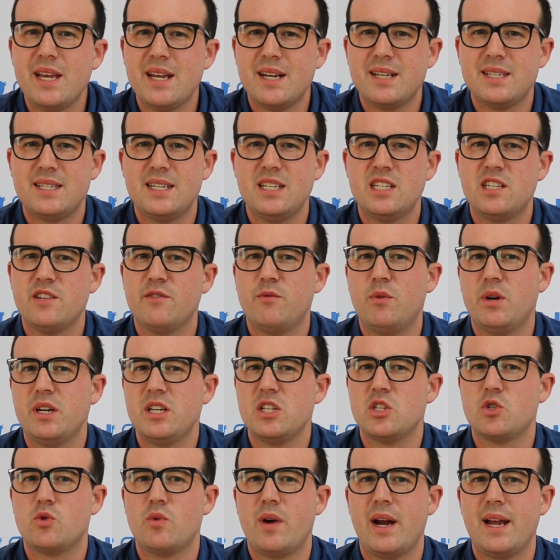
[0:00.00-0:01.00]
get a sense of what
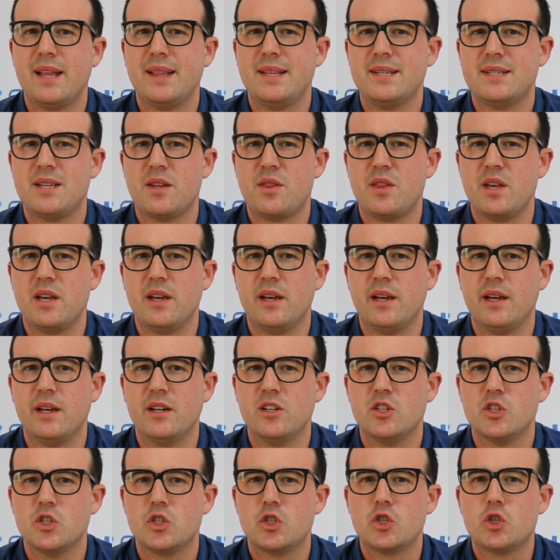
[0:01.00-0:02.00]
Israelis are thinking
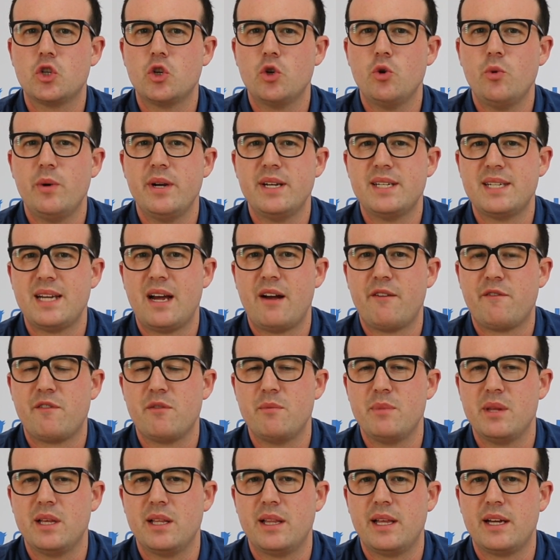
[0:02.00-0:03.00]
just 2 weeks out
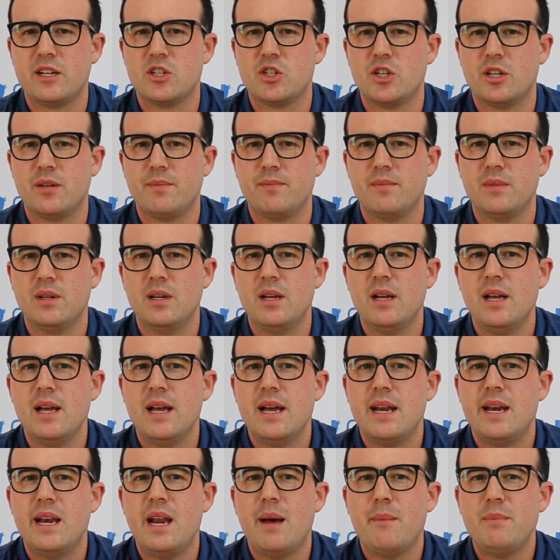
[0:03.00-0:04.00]
from the election.
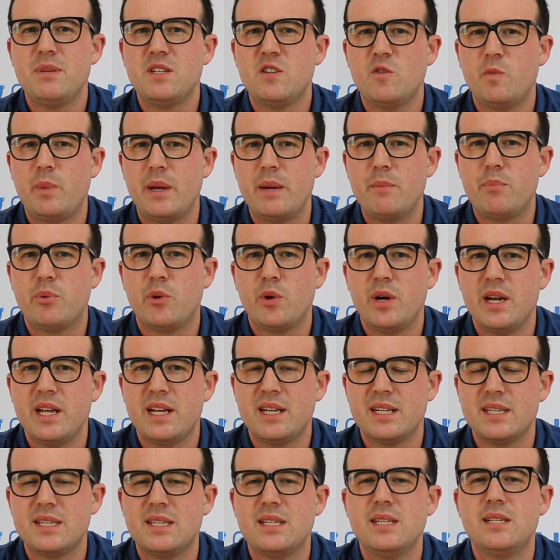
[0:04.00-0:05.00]
Numbers have been pretty
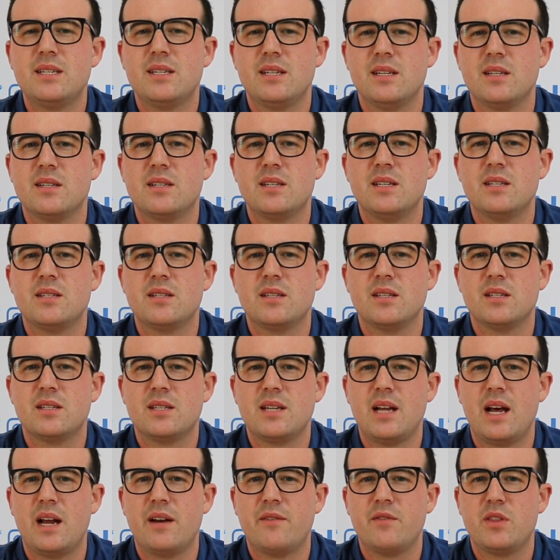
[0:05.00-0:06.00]
consistent since the
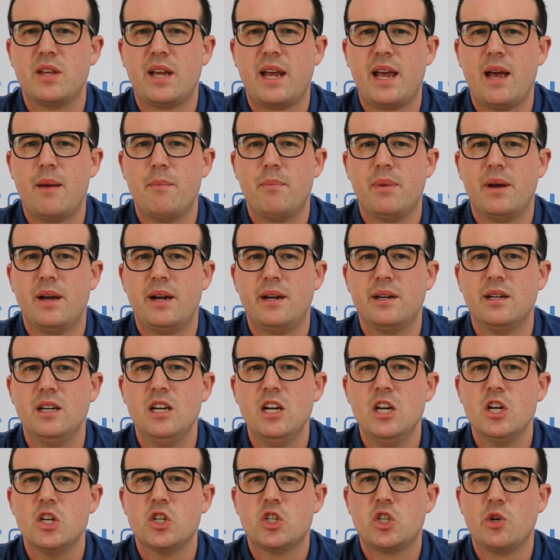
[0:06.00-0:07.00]
start of the campaign,
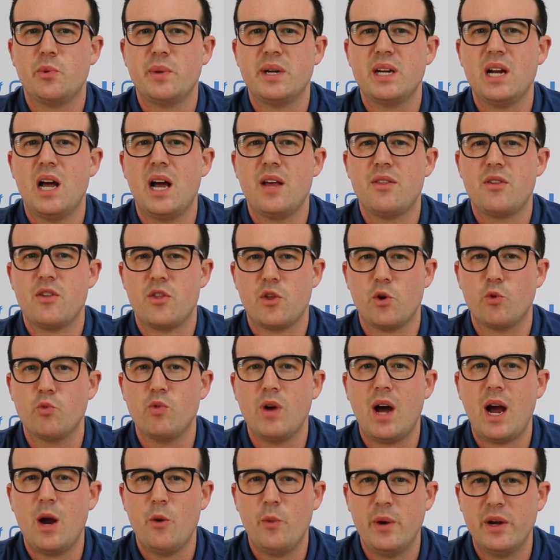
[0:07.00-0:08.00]
showing neither the
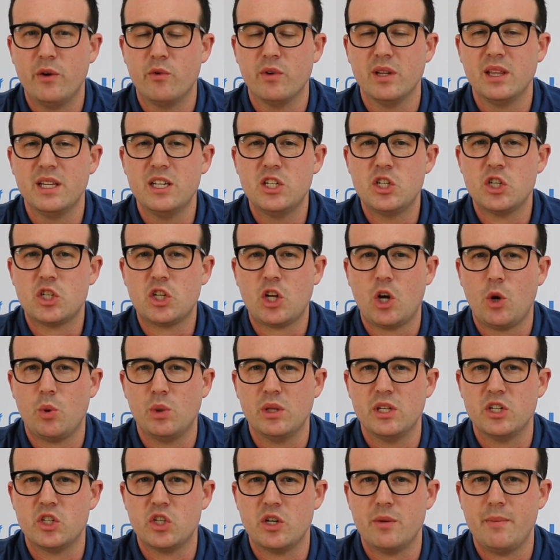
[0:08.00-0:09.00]
right-wing religious
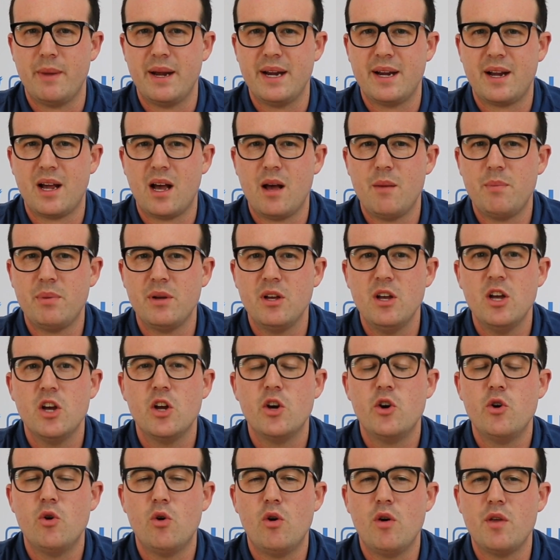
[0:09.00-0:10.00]
coalition makeup
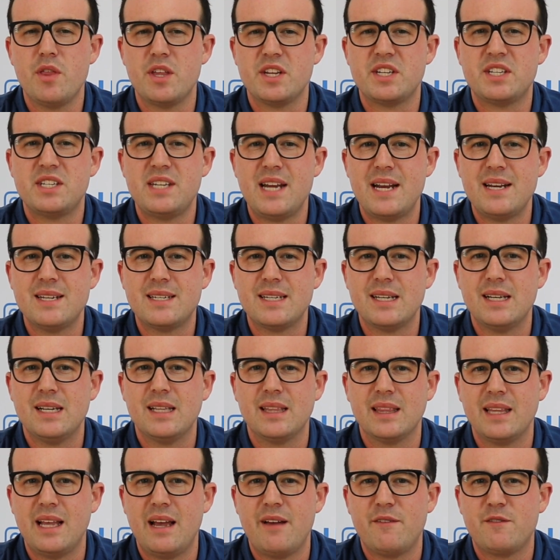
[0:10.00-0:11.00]
nor the
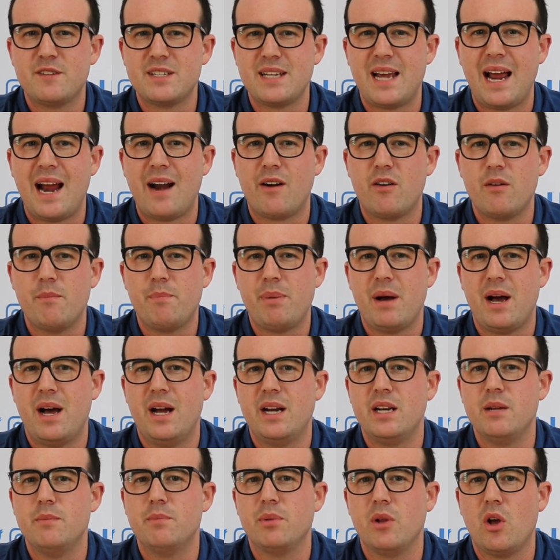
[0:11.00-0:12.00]
centre-left Arab
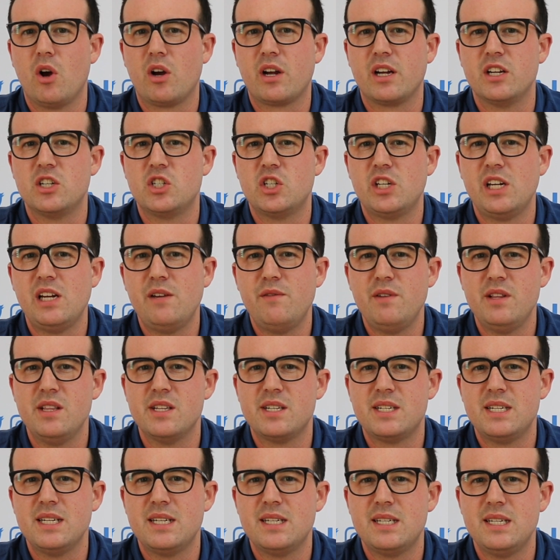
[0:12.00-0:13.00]
party bloc achieving the
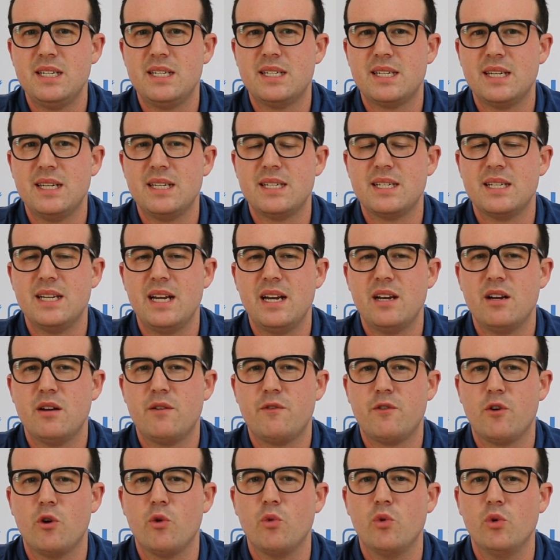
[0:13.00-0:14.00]
60 seats needed
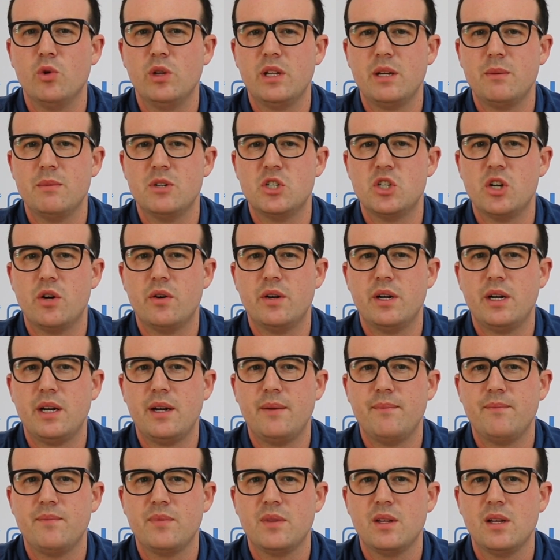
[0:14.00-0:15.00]
for a ruling majority.